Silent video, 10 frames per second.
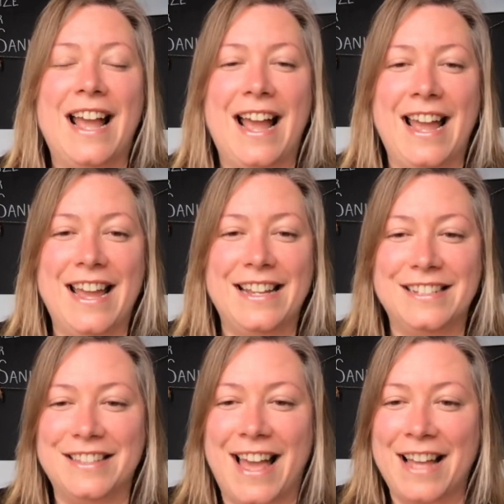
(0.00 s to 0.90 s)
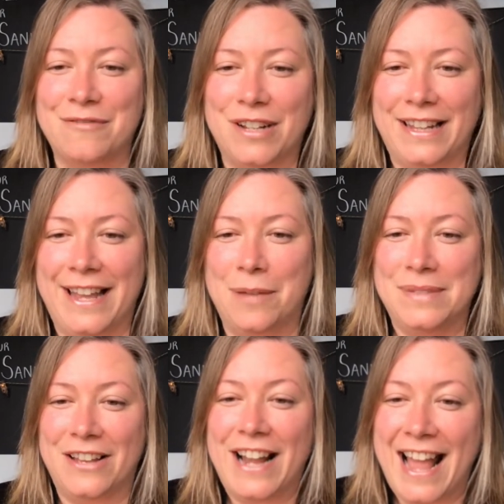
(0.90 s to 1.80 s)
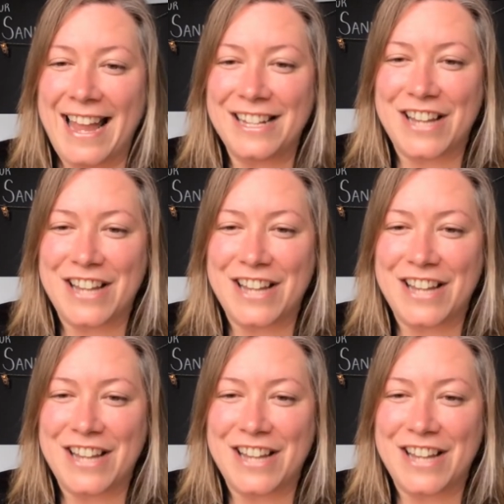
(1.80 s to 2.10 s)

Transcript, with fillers: and that really helps out. Hey,